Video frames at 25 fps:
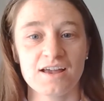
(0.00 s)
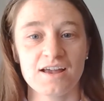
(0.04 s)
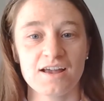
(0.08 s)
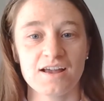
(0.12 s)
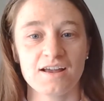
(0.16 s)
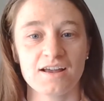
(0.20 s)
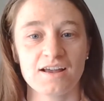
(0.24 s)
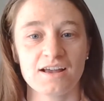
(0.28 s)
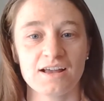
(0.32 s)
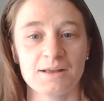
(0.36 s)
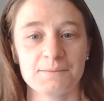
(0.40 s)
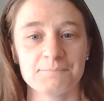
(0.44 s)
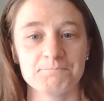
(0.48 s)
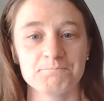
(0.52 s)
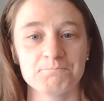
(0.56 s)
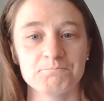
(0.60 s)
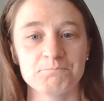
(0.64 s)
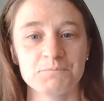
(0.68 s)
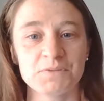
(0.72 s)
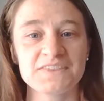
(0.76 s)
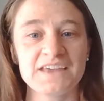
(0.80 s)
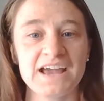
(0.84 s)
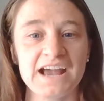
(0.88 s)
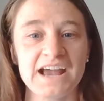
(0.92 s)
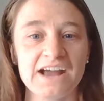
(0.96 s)

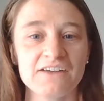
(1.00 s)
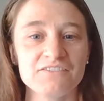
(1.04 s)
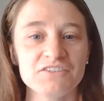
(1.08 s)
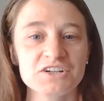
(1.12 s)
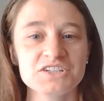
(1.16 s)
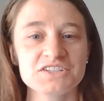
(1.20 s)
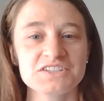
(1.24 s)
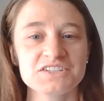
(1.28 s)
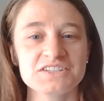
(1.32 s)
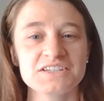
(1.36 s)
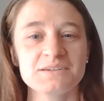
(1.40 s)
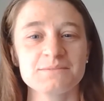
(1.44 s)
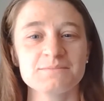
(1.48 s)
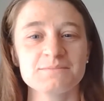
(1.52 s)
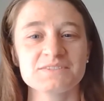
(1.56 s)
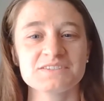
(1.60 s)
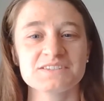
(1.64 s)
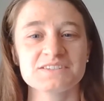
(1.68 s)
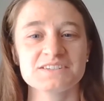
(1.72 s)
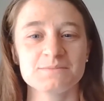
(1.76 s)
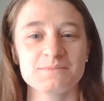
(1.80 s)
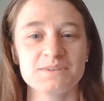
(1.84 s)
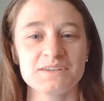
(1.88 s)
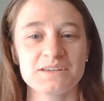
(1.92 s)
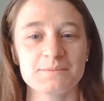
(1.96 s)
but the average seems
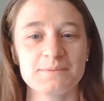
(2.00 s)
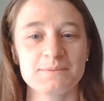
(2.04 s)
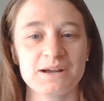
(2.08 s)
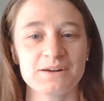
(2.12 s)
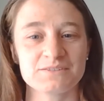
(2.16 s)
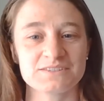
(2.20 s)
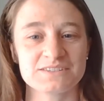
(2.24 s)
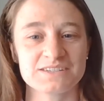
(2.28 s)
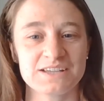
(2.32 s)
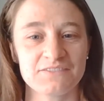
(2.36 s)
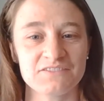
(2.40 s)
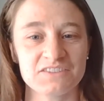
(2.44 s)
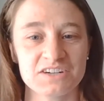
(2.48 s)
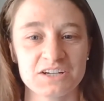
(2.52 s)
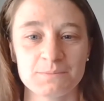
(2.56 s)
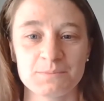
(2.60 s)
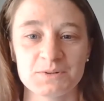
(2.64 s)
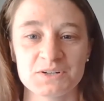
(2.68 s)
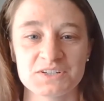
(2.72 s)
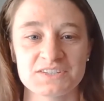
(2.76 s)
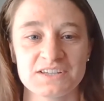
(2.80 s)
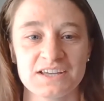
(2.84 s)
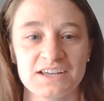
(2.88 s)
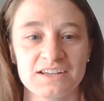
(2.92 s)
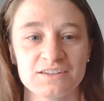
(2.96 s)
to be about
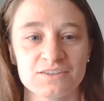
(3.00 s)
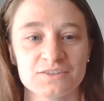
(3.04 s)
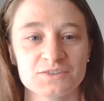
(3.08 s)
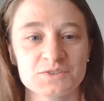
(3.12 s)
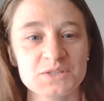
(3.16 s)
70%.